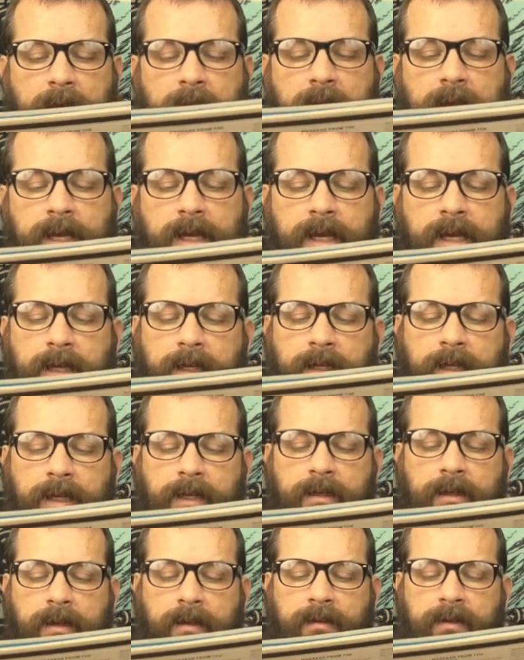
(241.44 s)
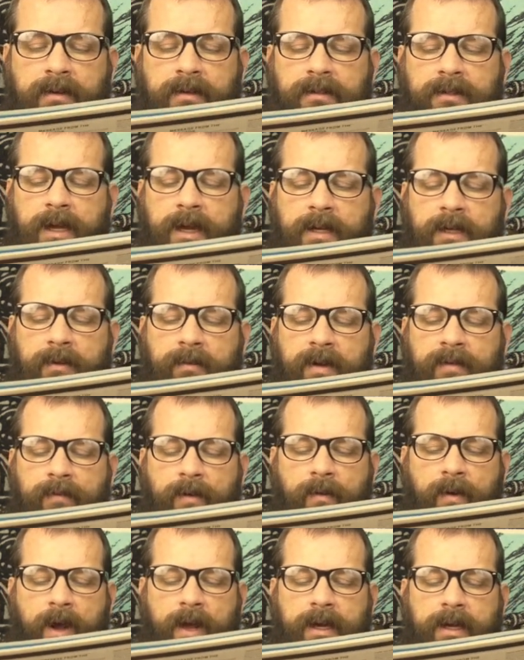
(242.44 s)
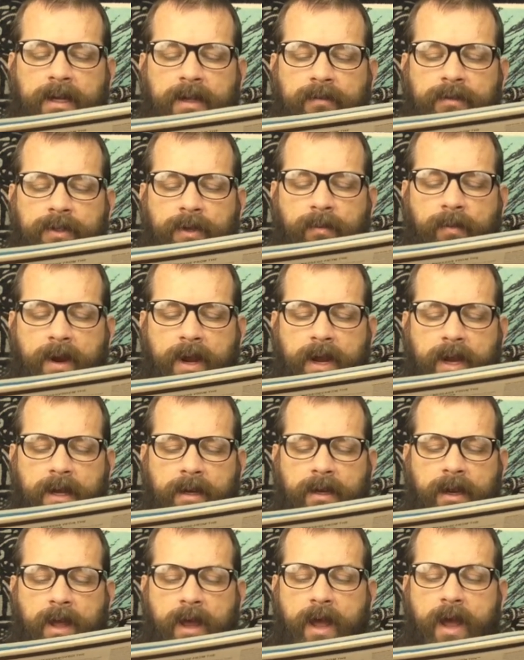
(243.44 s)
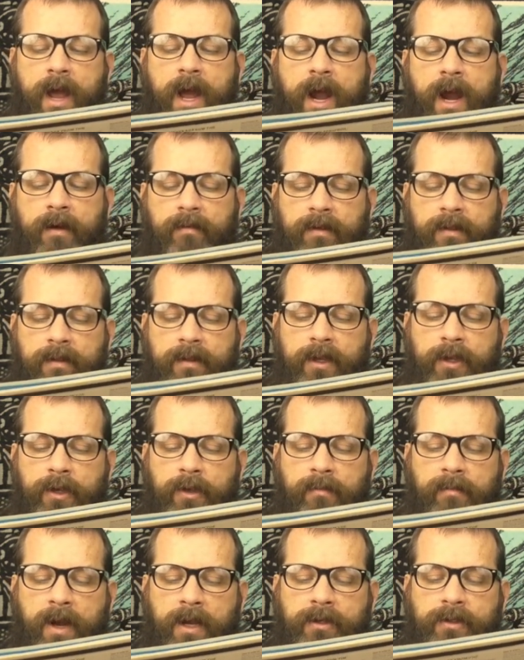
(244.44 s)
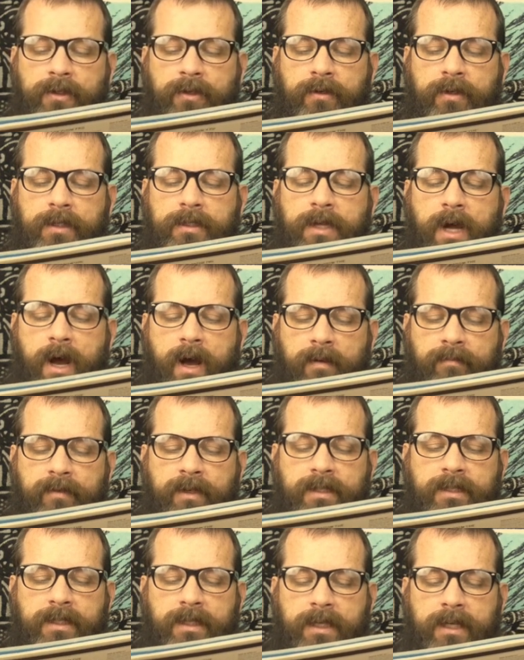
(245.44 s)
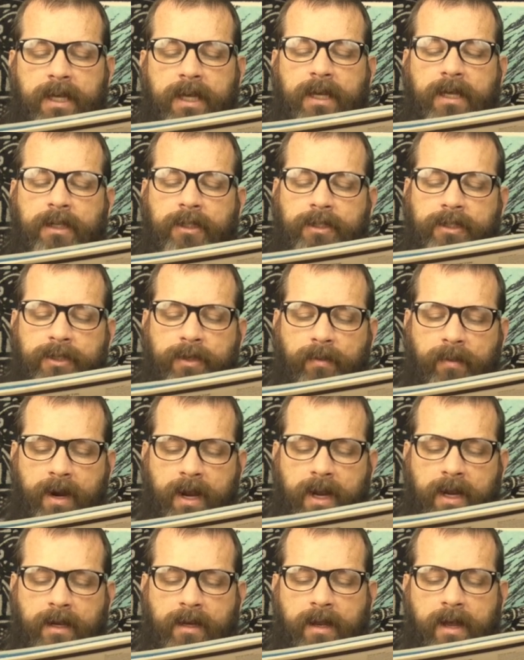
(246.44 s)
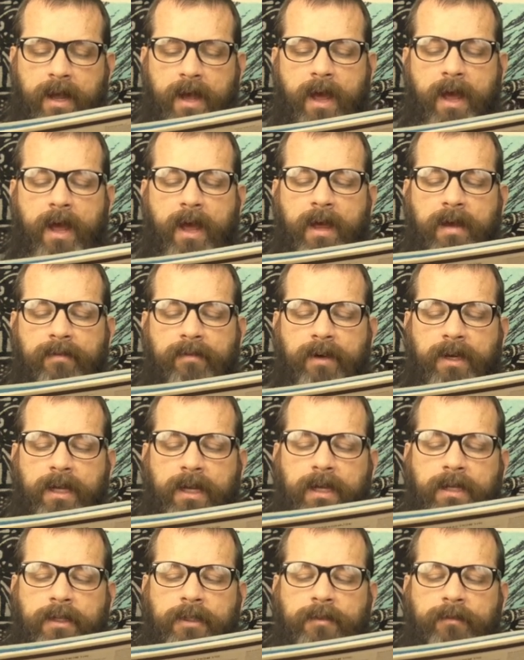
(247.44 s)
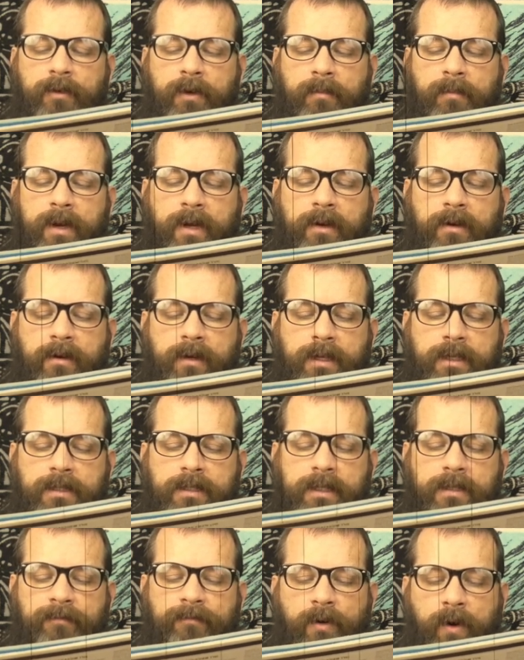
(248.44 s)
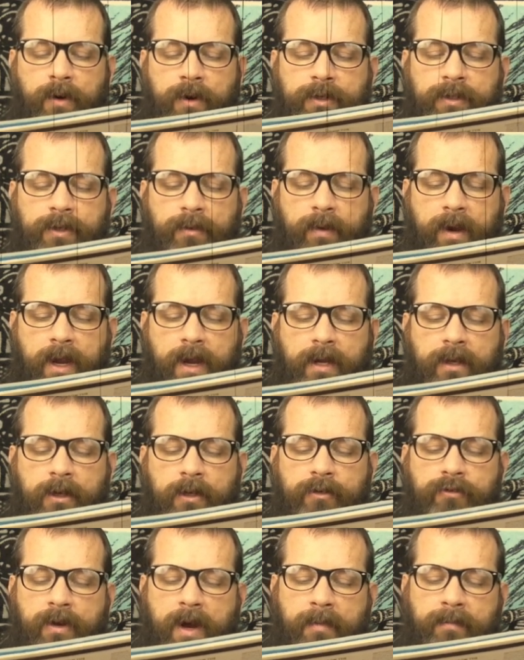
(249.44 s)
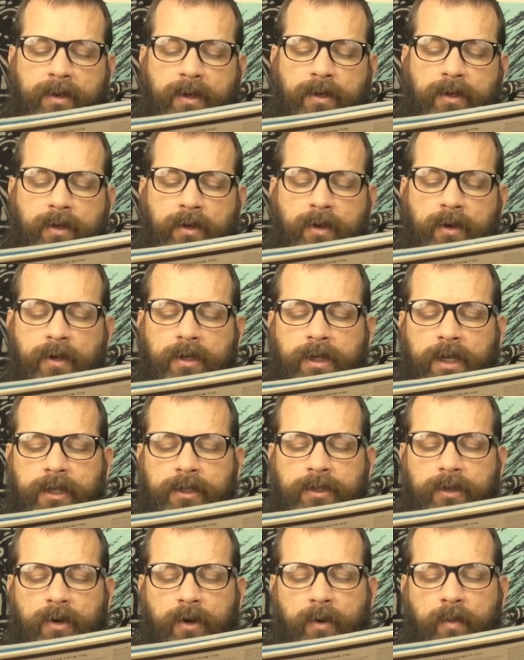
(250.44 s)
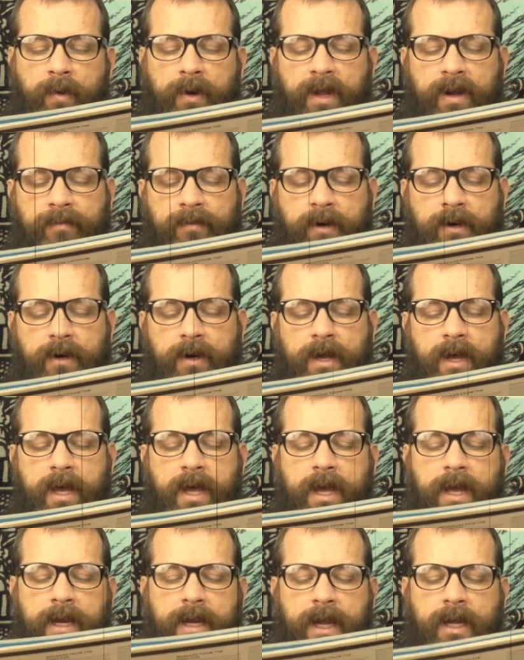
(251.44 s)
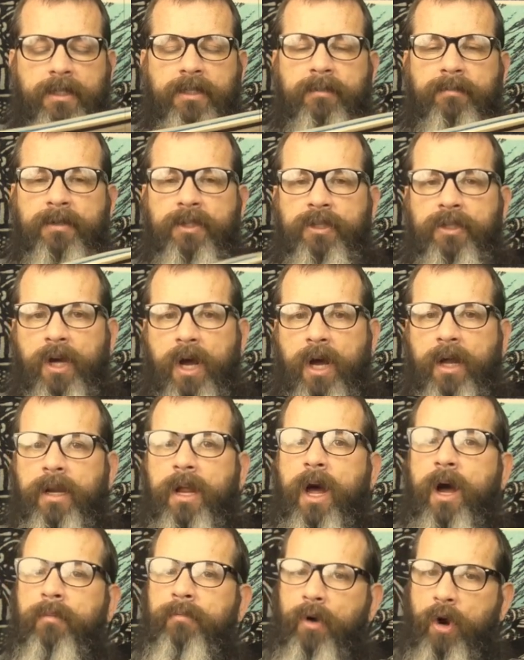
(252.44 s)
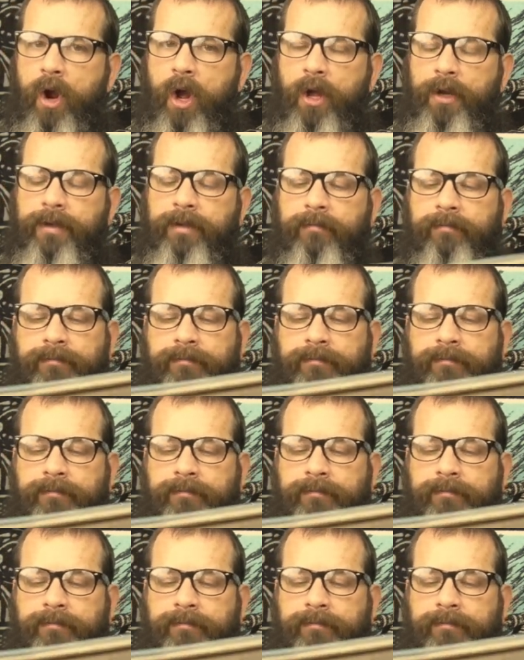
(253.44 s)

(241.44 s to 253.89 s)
In England, there's not a great variety of terrain. Everything you might shoot is obviously English terrain. If an English filmmaker needs a foreign terrain, tropical or glacier or whatever, it has to be shot abroad.